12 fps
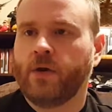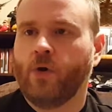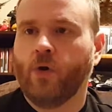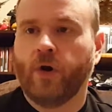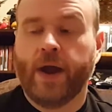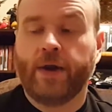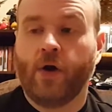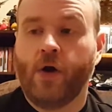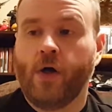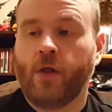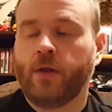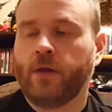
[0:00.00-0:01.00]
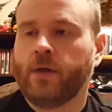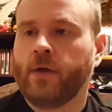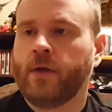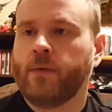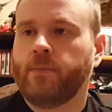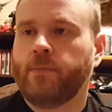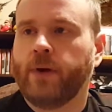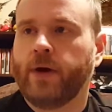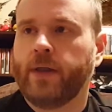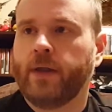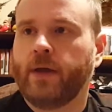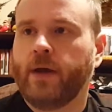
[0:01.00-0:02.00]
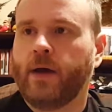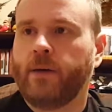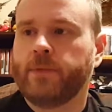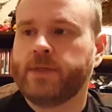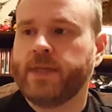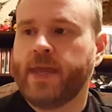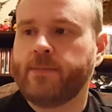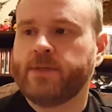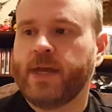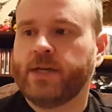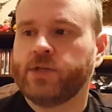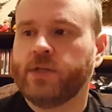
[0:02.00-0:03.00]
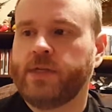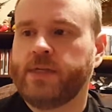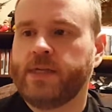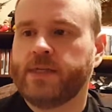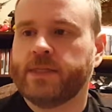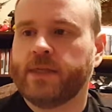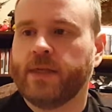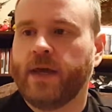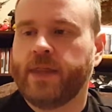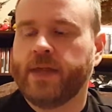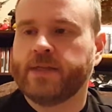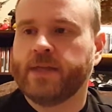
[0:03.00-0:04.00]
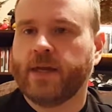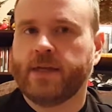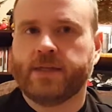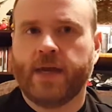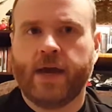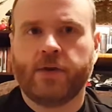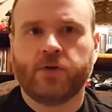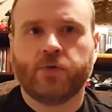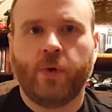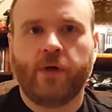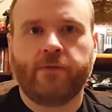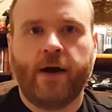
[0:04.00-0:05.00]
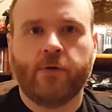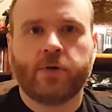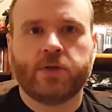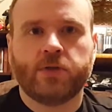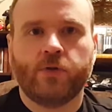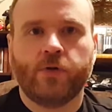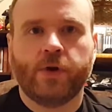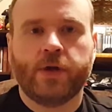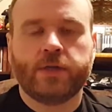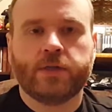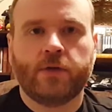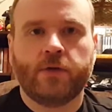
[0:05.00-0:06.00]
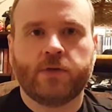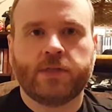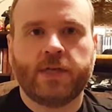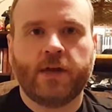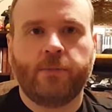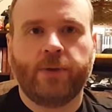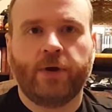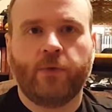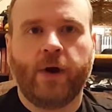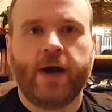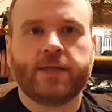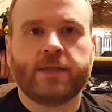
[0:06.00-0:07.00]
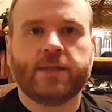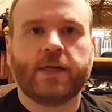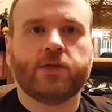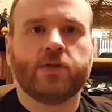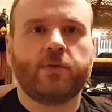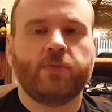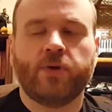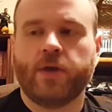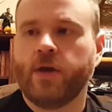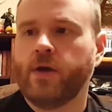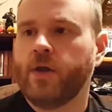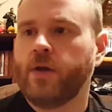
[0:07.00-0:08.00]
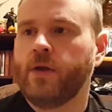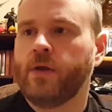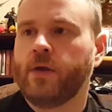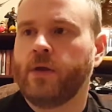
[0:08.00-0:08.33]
or at all. But this game is actually decent. I think it's like a 10 or 12 hour story, so single player wise it's actually pretty good.